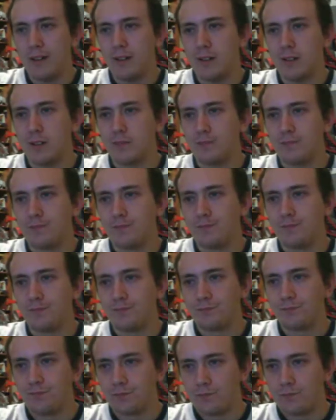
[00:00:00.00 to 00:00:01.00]

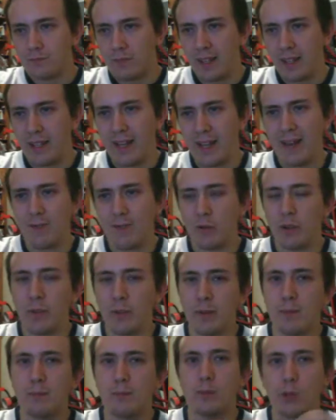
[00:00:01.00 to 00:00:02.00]
And they haven't really
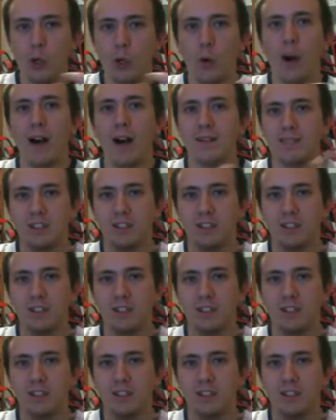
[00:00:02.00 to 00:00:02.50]
been blowouts.